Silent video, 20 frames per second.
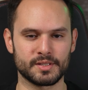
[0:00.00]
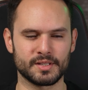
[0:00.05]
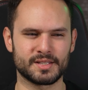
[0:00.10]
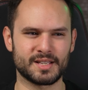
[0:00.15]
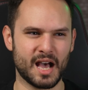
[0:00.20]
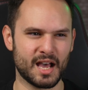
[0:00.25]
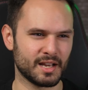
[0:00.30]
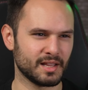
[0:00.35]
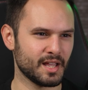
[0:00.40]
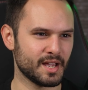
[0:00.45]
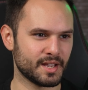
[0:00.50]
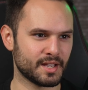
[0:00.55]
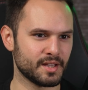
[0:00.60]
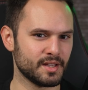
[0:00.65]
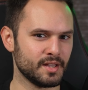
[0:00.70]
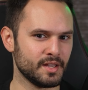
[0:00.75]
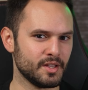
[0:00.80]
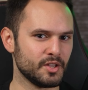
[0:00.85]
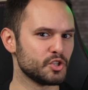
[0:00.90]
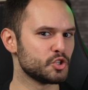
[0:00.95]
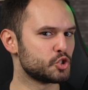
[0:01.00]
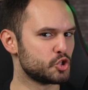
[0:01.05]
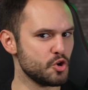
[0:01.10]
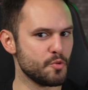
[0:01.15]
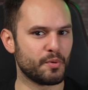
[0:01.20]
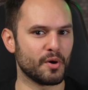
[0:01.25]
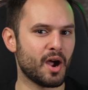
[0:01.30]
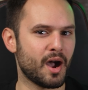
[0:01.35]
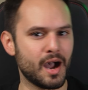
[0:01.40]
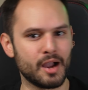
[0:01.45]
It's kind of like
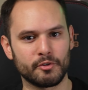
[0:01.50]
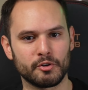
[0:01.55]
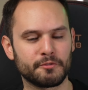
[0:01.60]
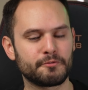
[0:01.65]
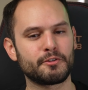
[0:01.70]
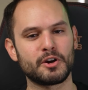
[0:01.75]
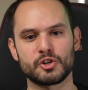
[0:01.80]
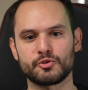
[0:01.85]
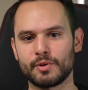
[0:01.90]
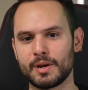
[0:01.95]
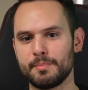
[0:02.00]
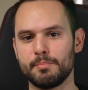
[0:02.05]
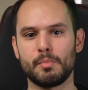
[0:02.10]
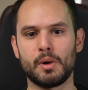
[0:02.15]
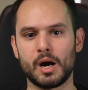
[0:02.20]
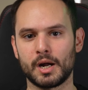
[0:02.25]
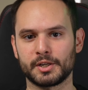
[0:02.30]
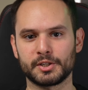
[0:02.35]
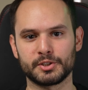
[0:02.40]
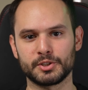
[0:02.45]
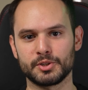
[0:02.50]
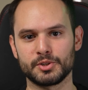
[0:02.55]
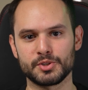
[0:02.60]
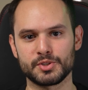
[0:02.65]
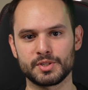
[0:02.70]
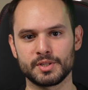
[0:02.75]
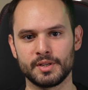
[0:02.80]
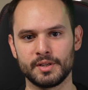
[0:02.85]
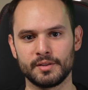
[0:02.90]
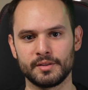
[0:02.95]
super high refresh rate
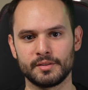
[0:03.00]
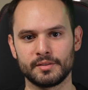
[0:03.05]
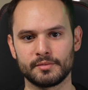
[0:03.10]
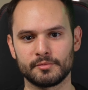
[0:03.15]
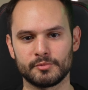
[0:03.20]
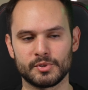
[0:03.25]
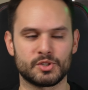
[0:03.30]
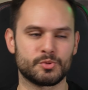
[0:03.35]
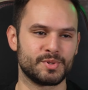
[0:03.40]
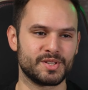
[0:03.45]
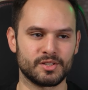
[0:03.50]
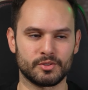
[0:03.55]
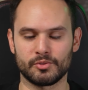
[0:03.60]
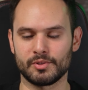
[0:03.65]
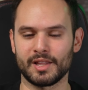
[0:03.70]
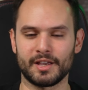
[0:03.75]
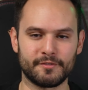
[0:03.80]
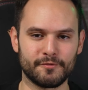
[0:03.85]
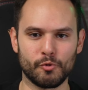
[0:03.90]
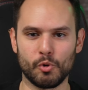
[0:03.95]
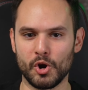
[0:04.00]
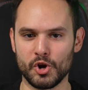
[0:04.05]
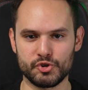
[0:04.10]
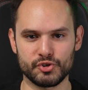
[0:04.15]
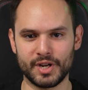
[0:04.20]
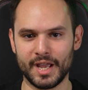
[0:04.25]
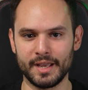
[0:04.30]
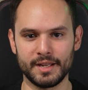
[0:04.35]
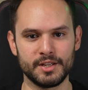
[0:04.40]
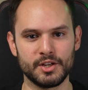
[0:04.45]
monitors, which we still don't, like
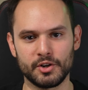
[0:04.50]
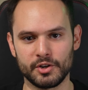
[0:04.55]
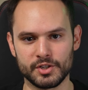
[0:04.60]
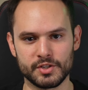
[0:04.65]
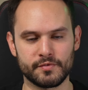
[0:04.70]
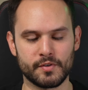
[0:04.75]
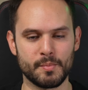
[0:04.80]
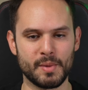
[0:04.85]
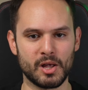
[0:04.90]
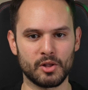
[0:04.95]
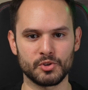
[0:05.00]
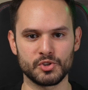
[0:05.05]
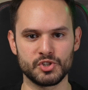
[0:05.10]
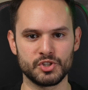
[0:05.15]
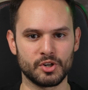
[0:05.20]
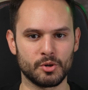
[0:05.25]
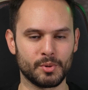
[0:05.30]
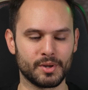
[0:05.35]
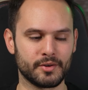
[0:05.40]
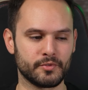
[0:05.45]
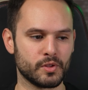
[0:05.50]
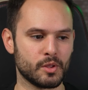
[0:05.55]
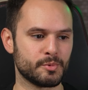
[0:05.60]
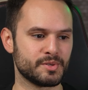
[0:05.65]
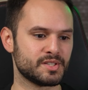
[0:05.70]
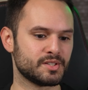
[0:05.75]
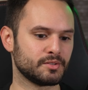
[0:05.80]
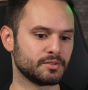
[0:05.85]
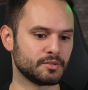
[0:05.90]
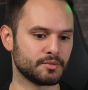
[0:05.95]
480 Hertz from LG or whatever that we
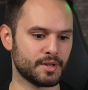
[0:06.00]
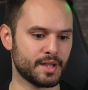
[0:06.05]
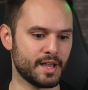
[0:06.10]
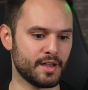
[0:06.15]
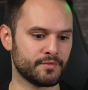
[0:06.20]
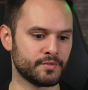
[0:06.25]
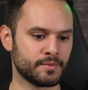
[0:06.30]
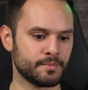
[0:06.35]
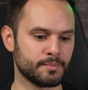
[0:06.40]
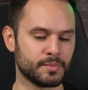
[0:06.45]
still don't have.